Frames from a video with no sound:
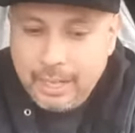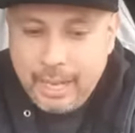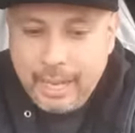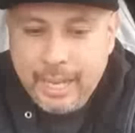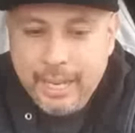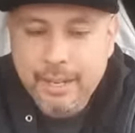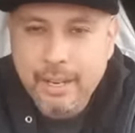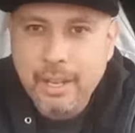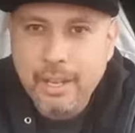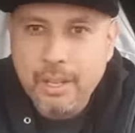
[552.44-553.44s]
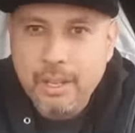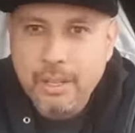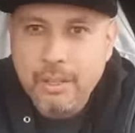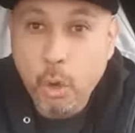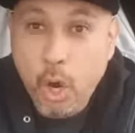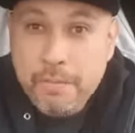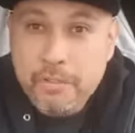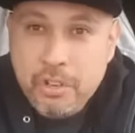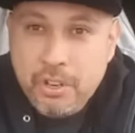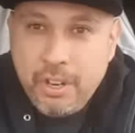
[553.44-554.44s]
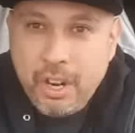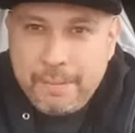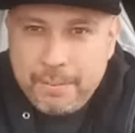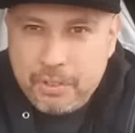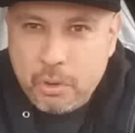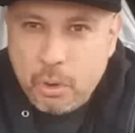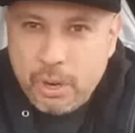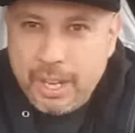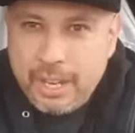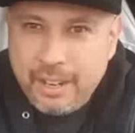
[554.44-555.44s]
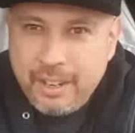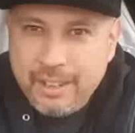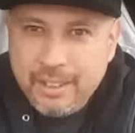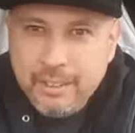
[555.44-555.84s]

And Norv Turner, offensive coordinator?